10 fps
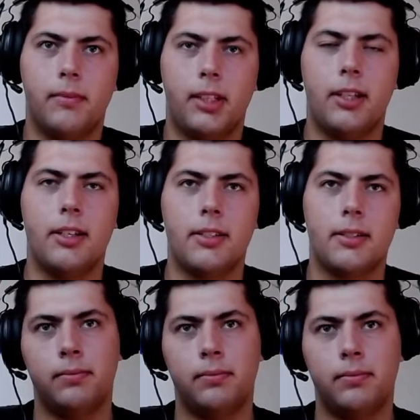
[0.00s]
He is.
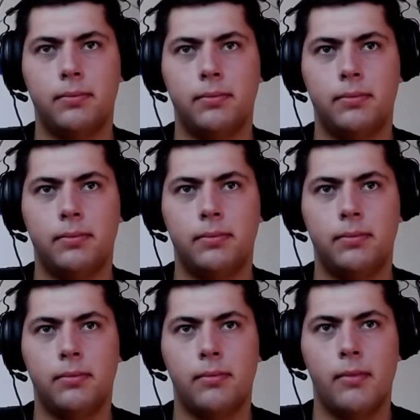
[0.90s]

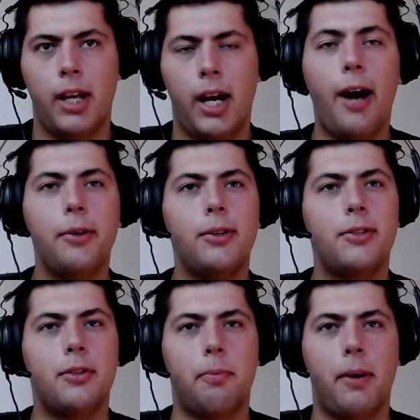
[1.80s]
How you use
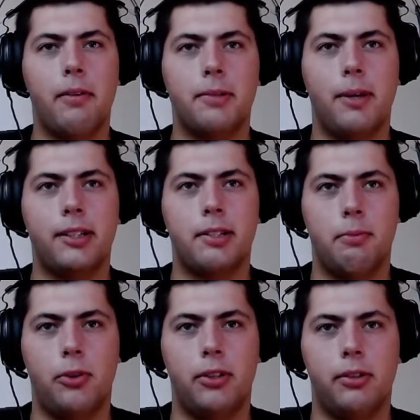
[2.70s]
your powers matters
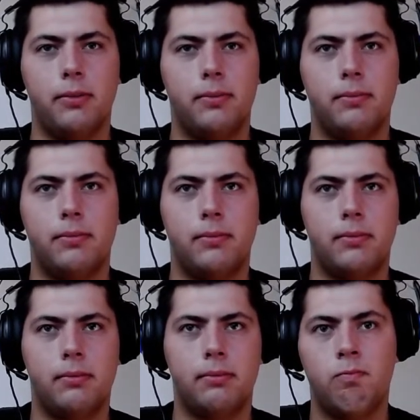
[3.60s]
more though.
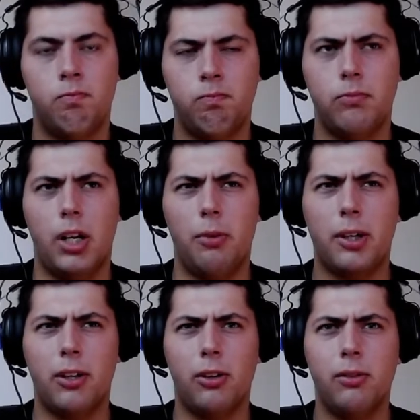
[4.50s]
There we
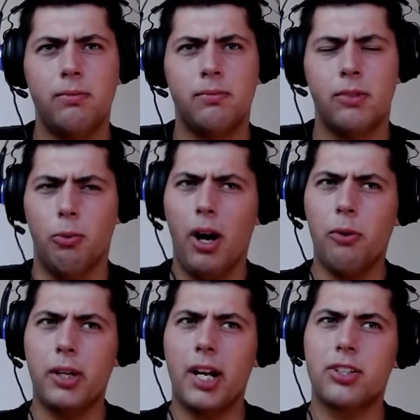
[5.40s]
go. Wow,
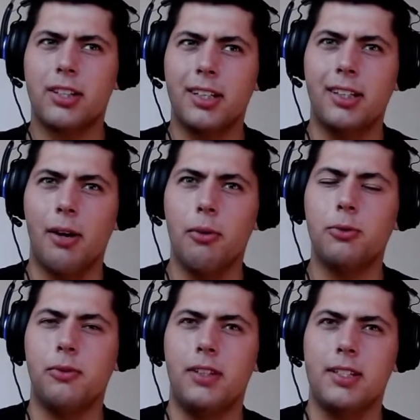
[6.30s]
we're actually getting a lot
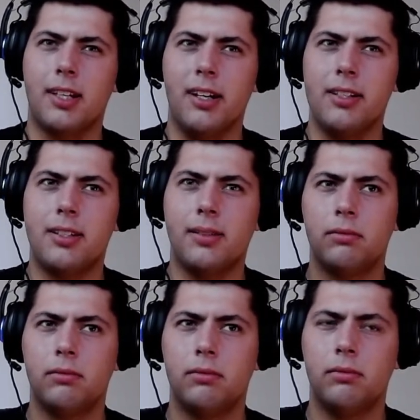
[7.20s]
with these guys.
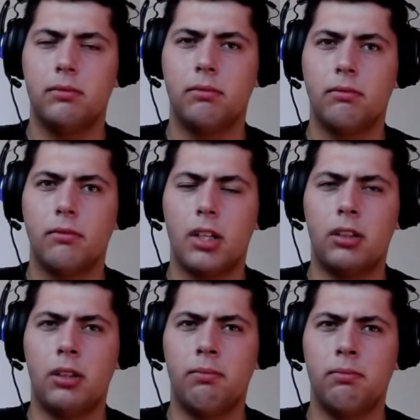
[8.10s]
I
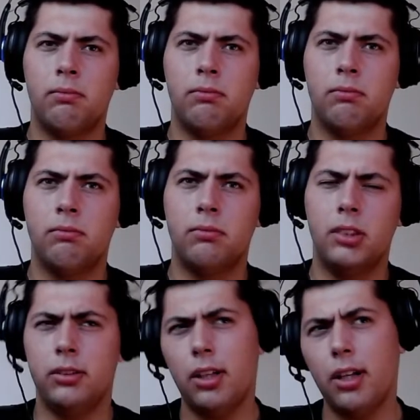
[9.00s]
am
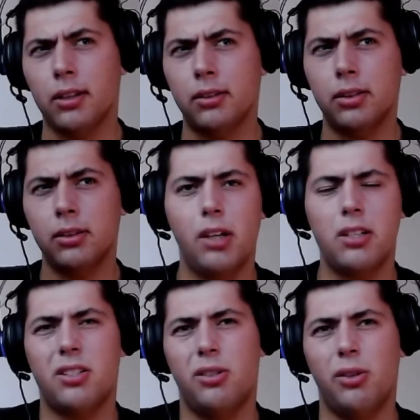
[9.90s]
intrigued. I
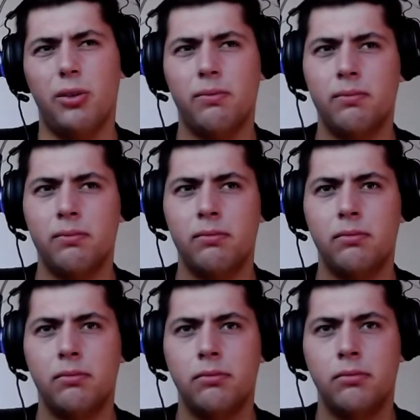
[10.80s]
just do.
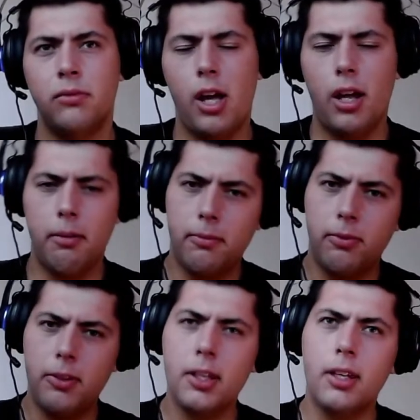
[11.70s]
I'm
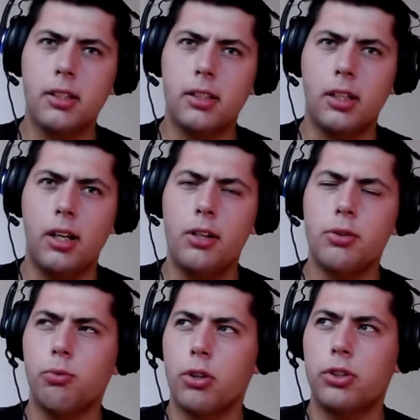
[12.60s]
thinking that I really
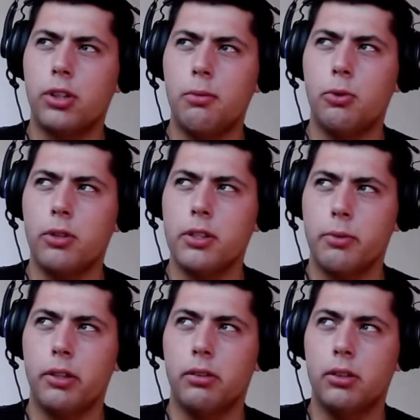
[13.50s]
should watch Rimuru as
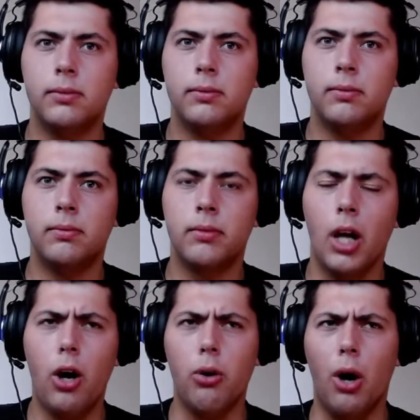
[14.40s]
well.
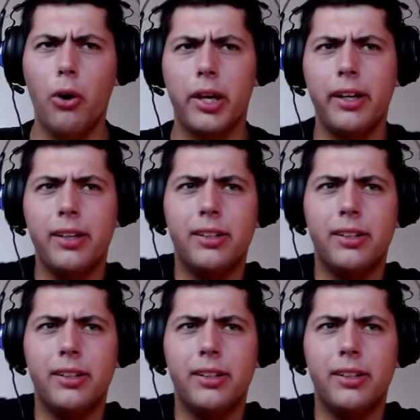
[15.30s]
Oh, okay.